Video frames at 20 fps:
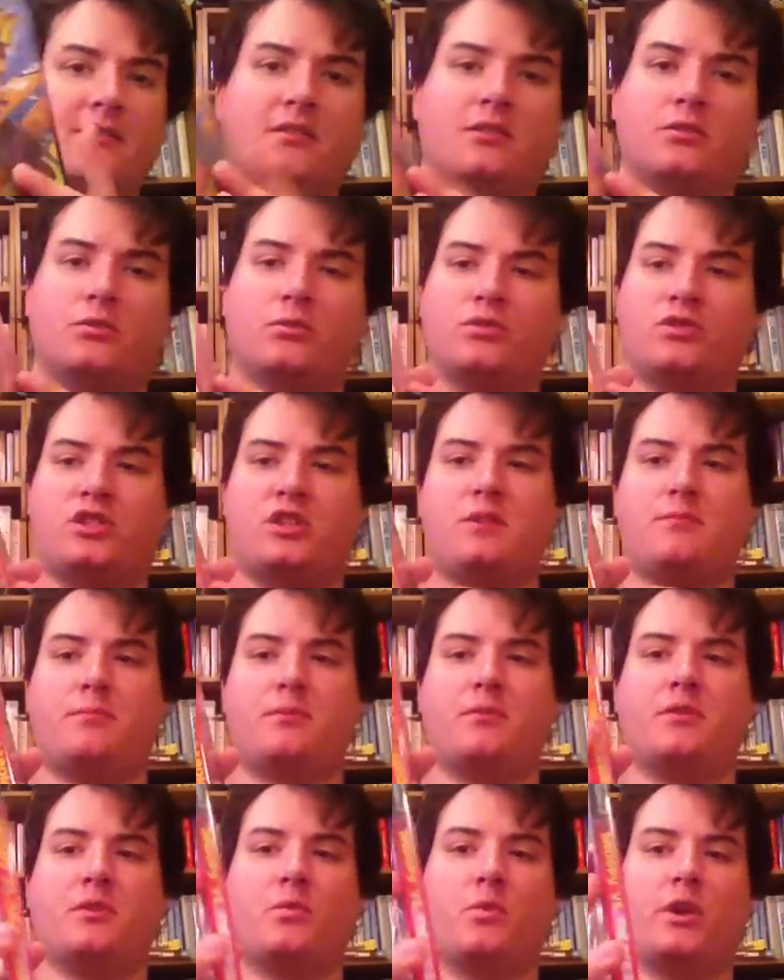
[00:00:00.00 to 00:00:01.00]
a little
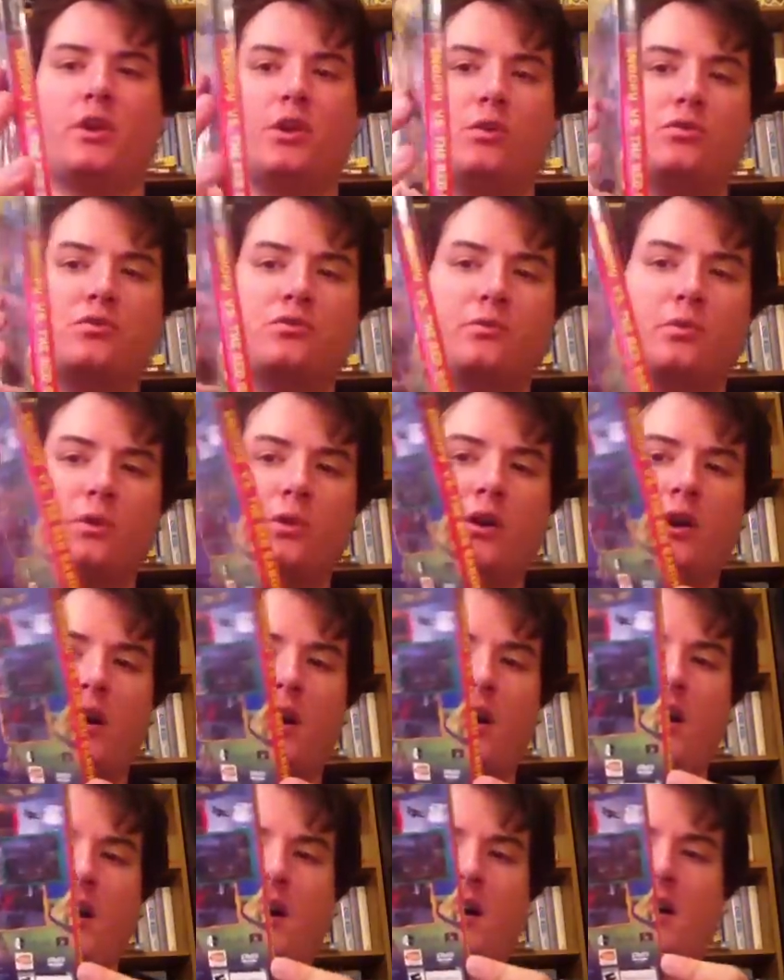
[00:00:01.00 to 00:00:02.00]
cheaper than what it goes
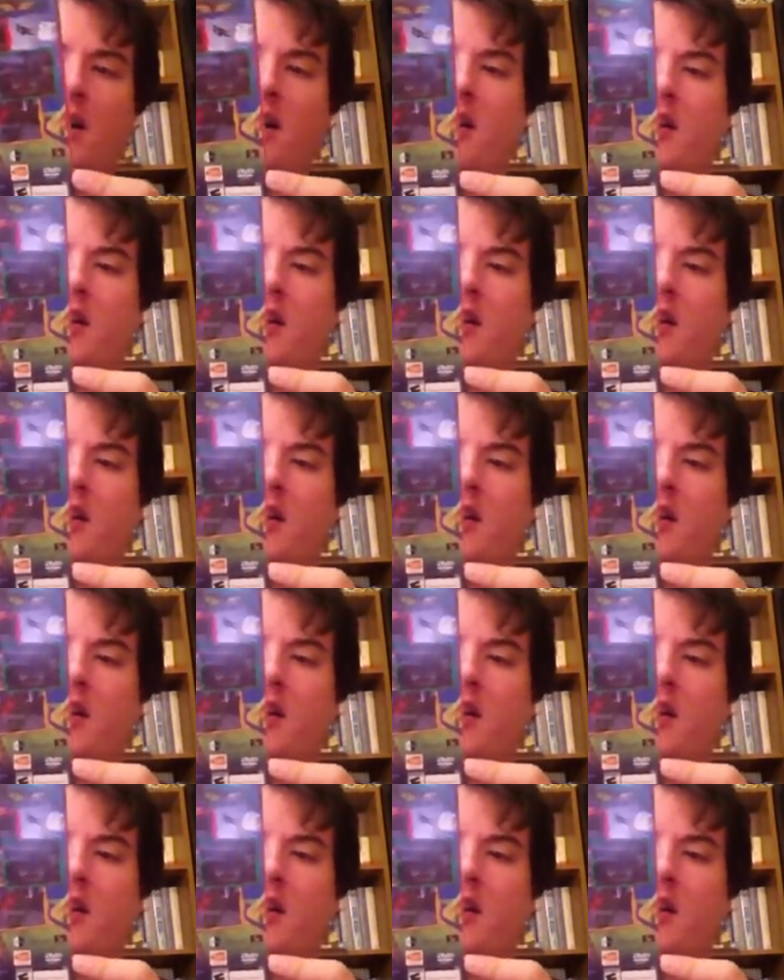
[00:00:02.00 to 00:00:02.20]
for.